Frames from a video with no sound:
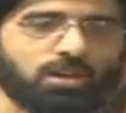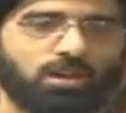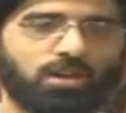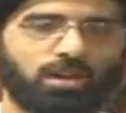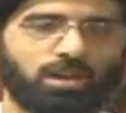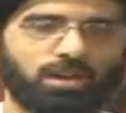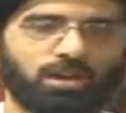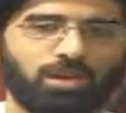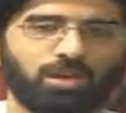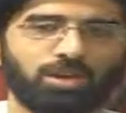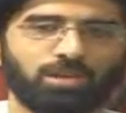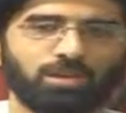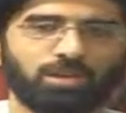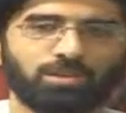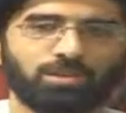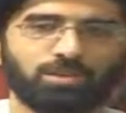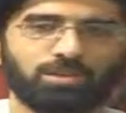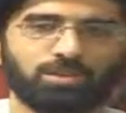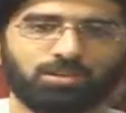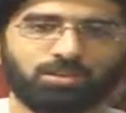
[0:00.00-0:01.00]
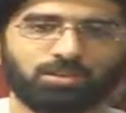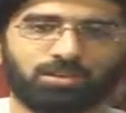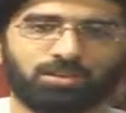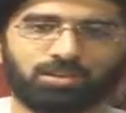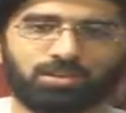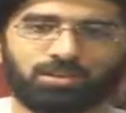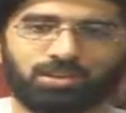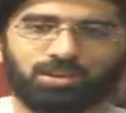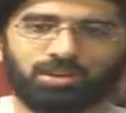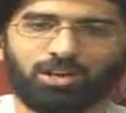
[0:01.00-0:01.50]
an
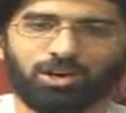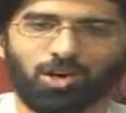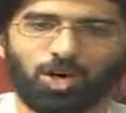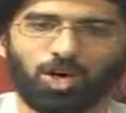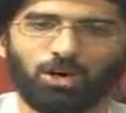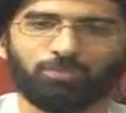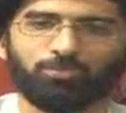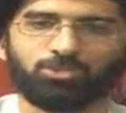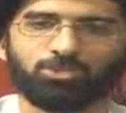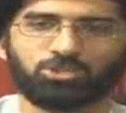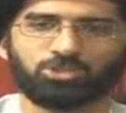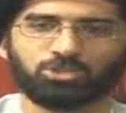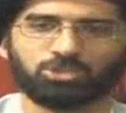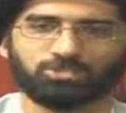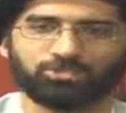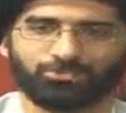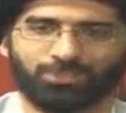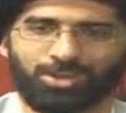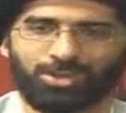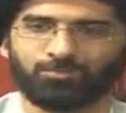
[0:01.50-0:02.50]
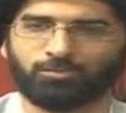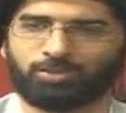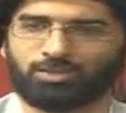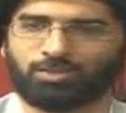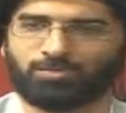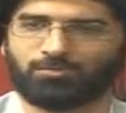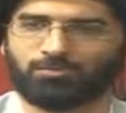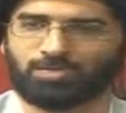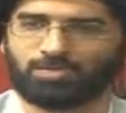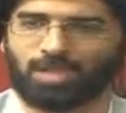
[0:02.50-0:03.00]
accomplished family.